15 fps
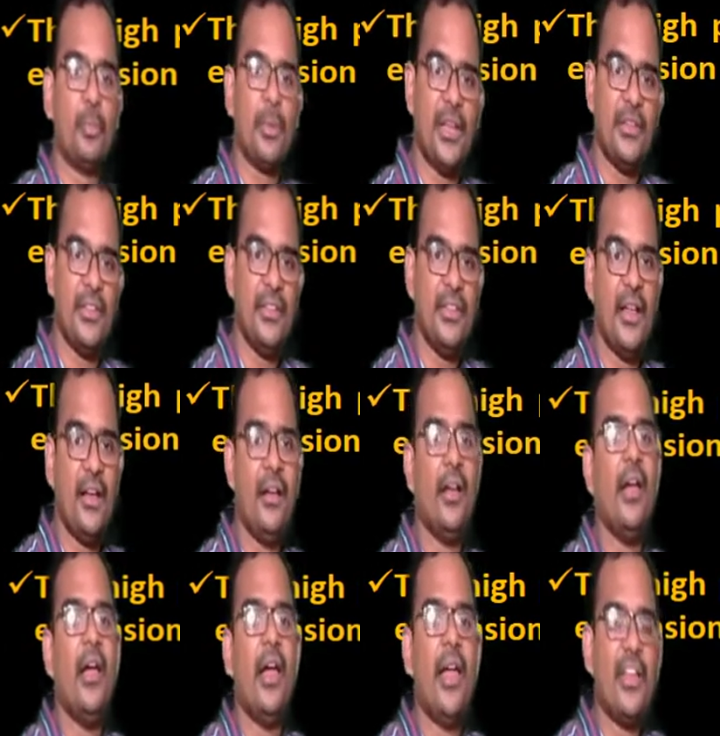place in the
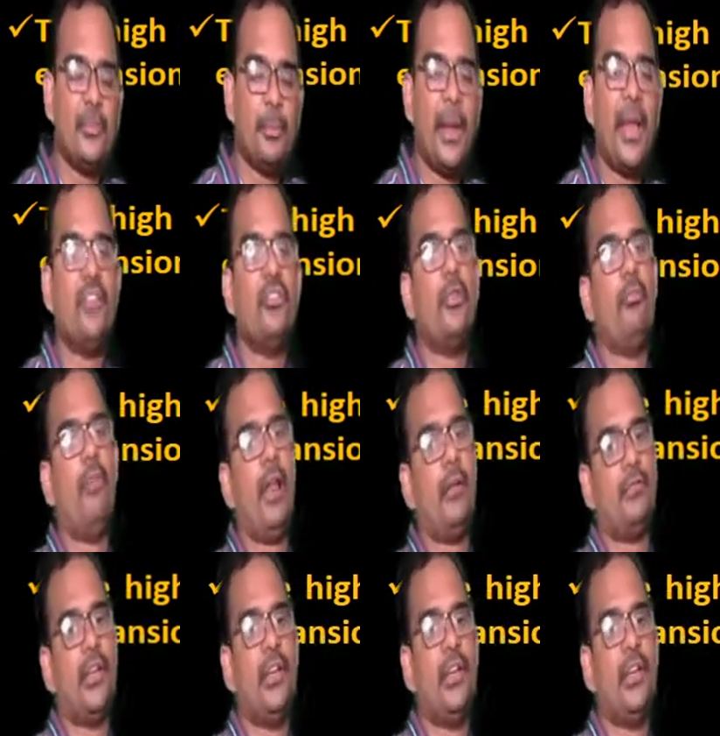expansion valve.